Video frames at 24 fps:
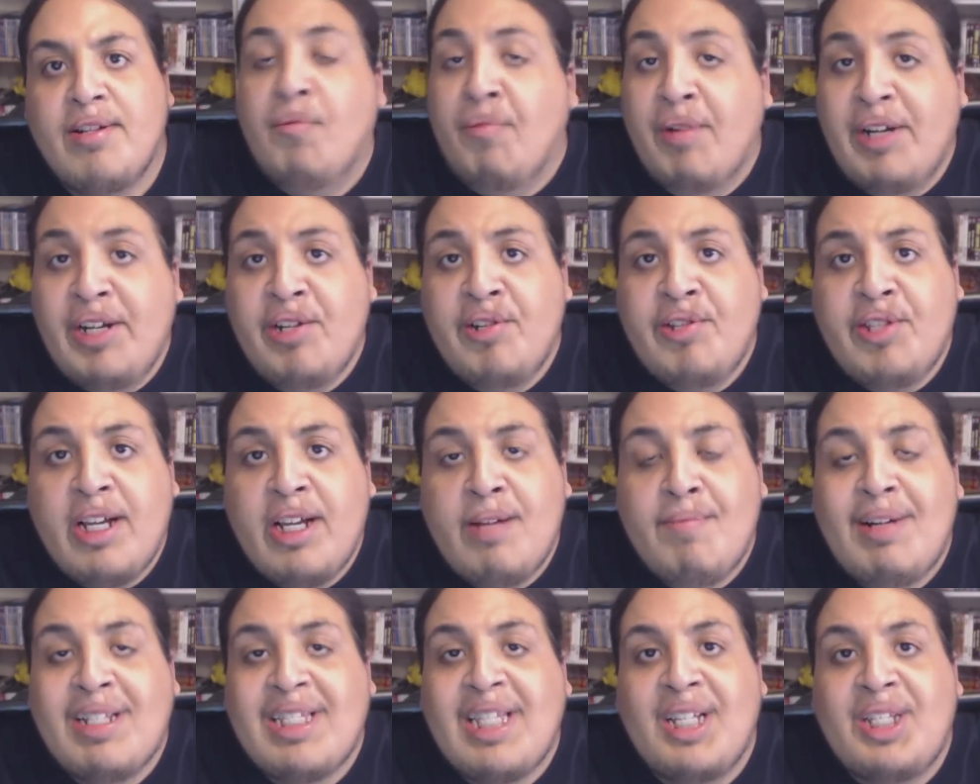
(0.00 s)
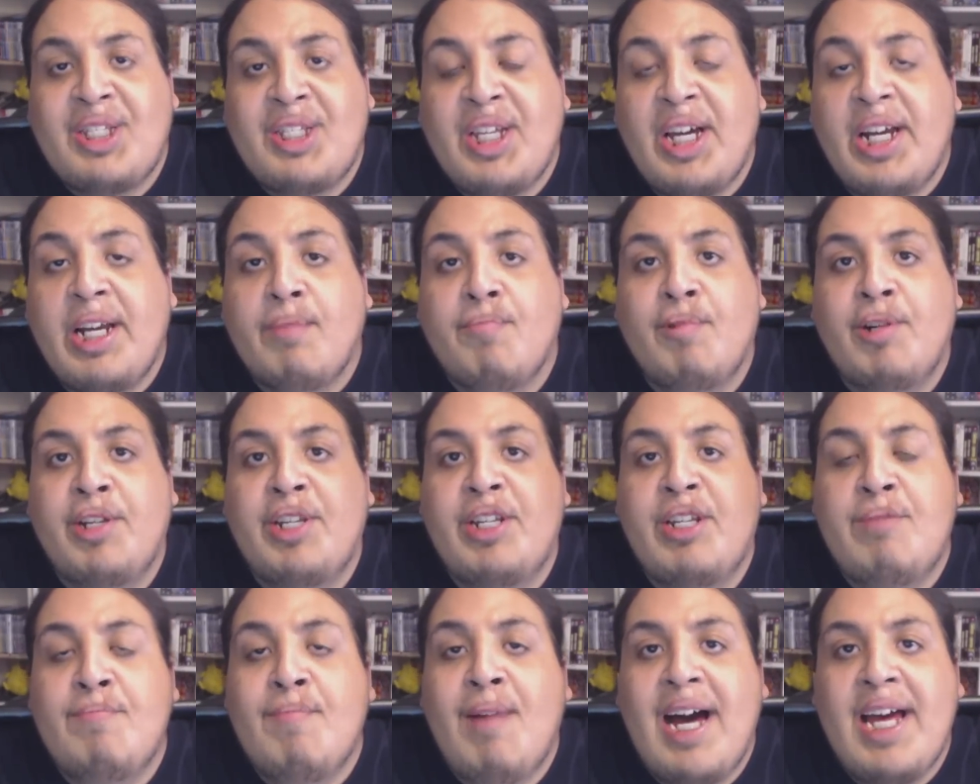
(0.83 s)
And what do you think about that setup with
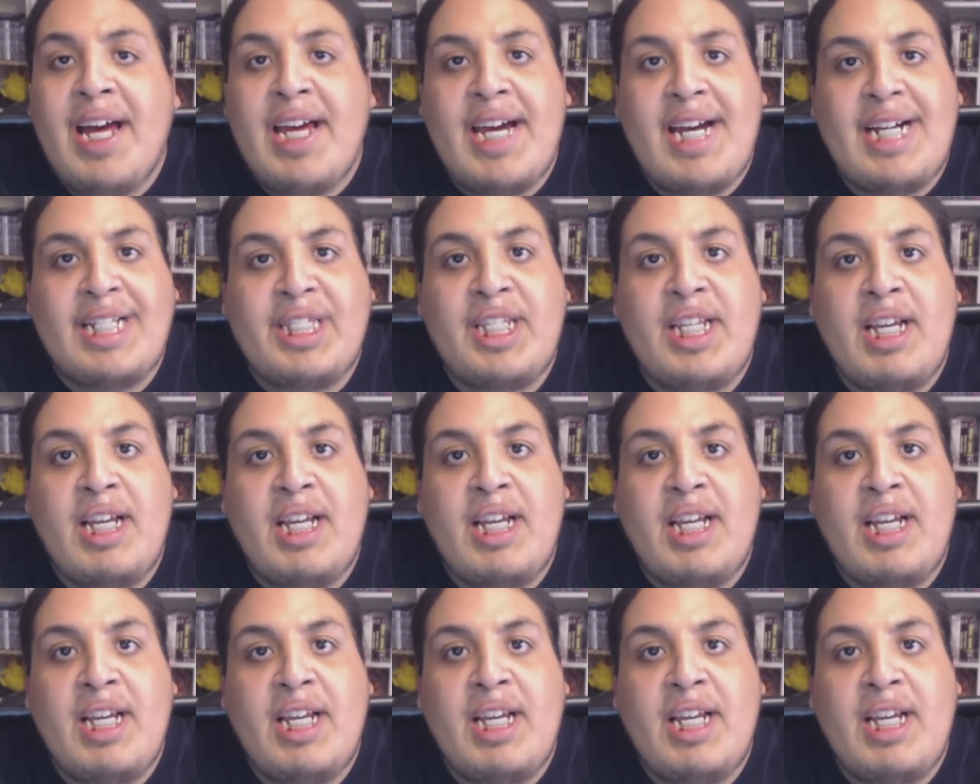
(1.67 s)
Nimaiya at